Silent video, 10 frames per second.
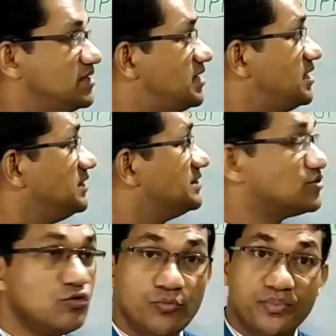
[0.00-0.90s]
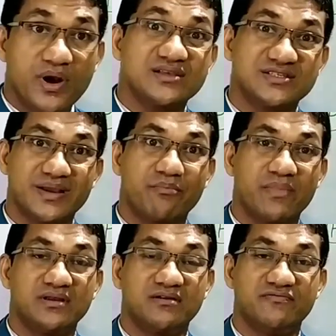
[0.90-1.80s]
the
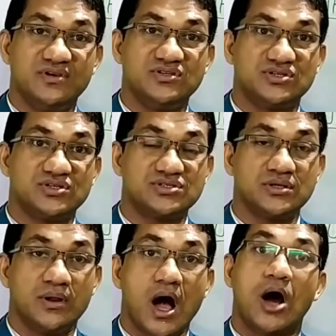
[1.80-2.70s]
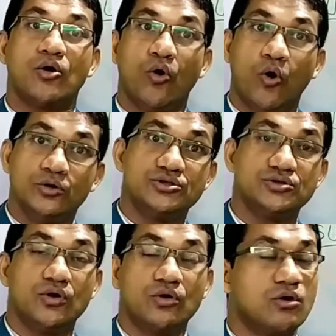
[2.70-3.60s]
suprasegmental features are
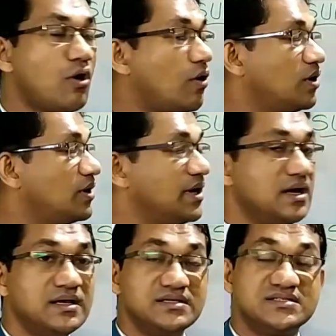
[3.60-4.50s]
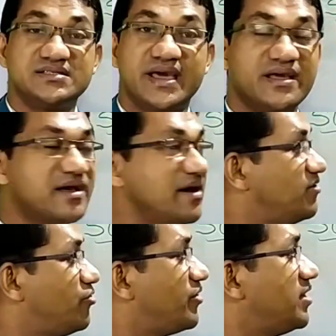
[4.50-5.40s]
also called
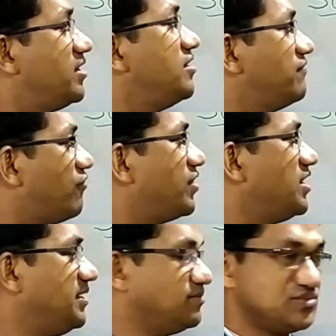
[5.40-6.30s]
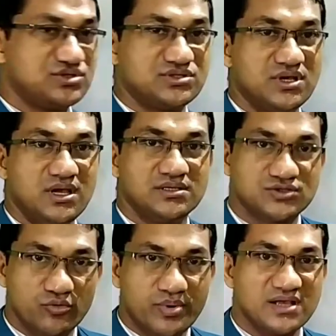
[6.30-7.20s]
secondary phonemes.
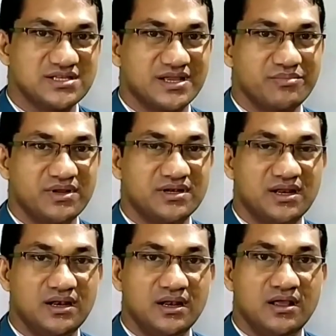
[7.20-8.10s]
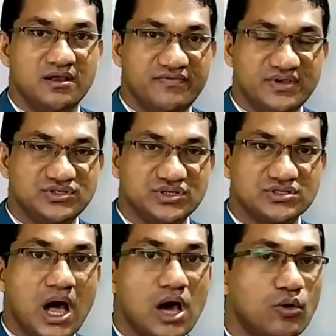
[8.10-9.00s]
Suprasegmental
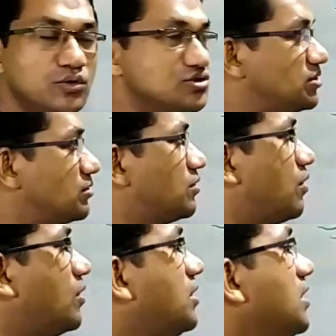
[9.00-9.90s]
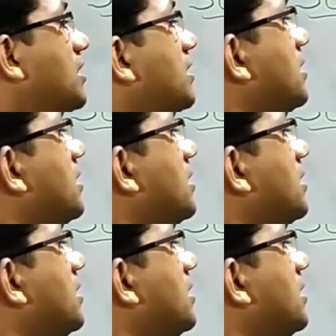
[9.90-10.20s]
features are also called,